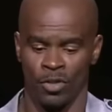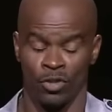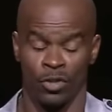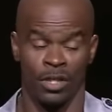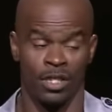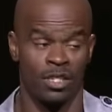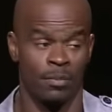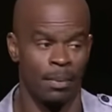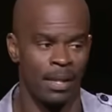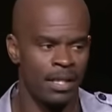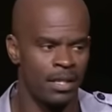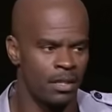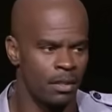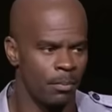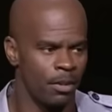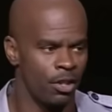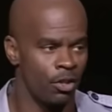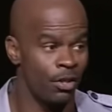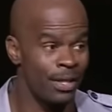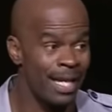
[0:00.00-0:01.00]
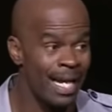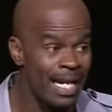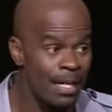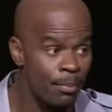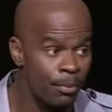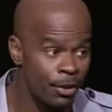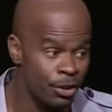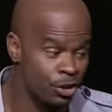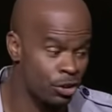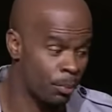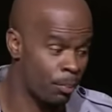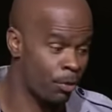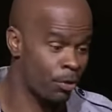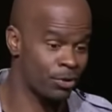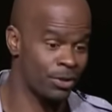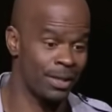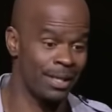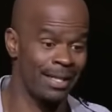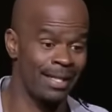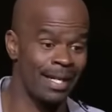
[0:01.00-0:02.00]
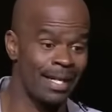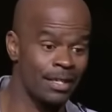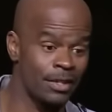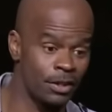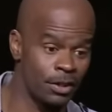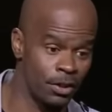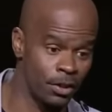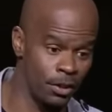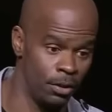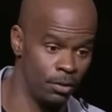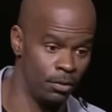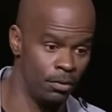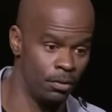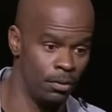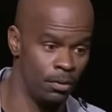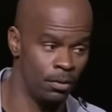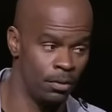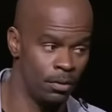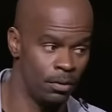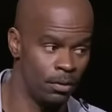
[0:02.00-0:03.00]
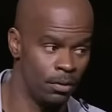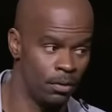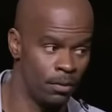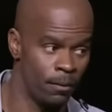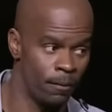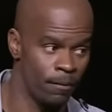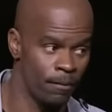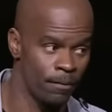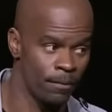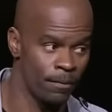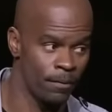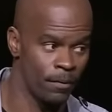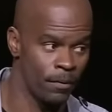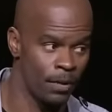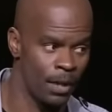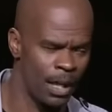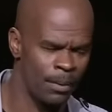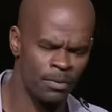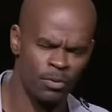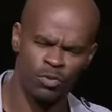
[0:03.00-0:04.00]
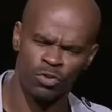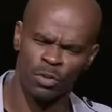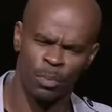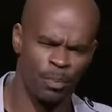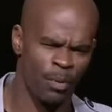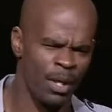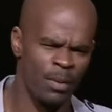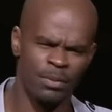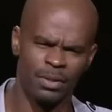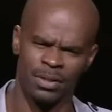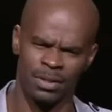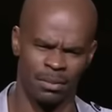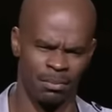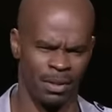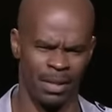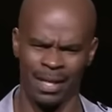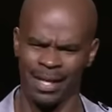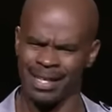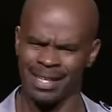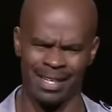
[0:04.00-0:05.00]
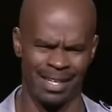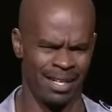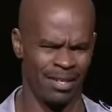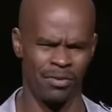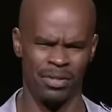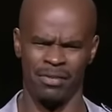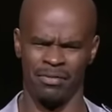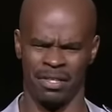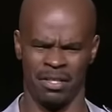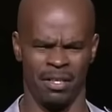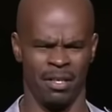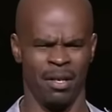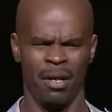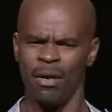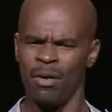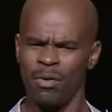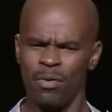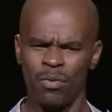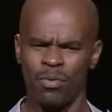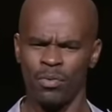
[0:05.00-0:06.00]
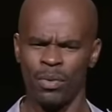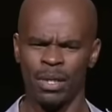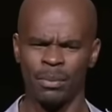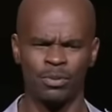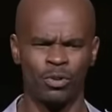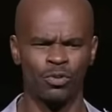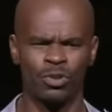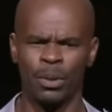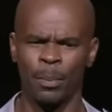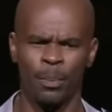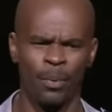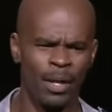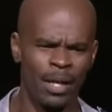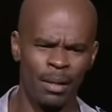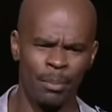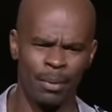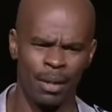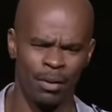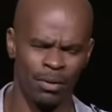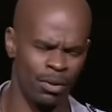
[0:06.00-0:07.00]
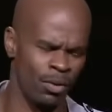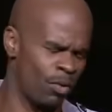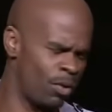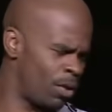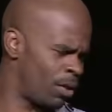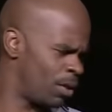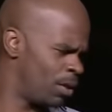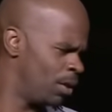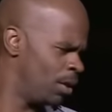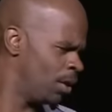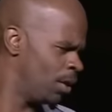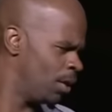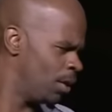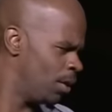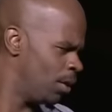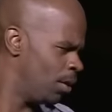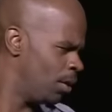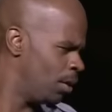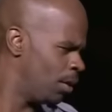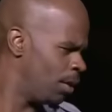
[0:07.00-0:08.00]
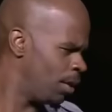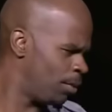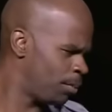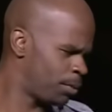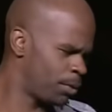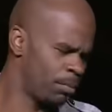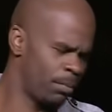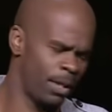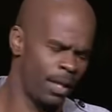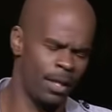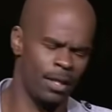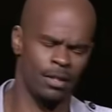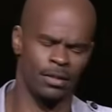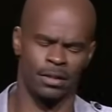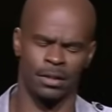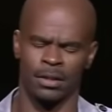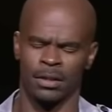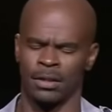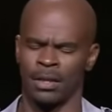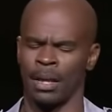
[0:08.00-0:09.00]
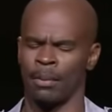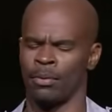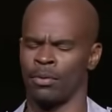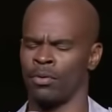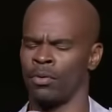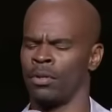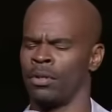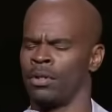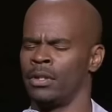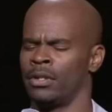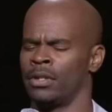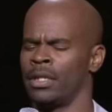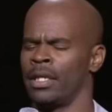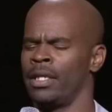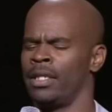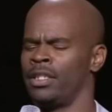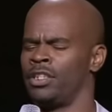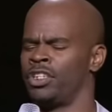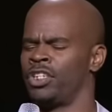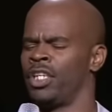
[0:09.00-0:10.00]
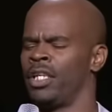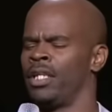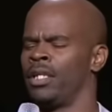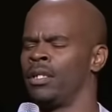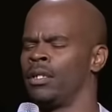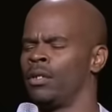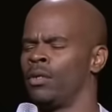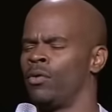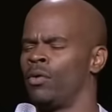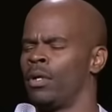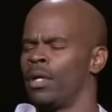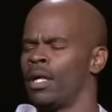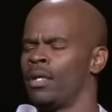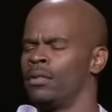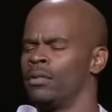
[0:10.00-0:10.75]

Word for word: So they explained to me, your neighbor is the person next to you. I'm supposed to pray with some lady I don't even know? What am I supposed to pray about? Lord, help them hairs to stop growing on this lady's chin, Lord.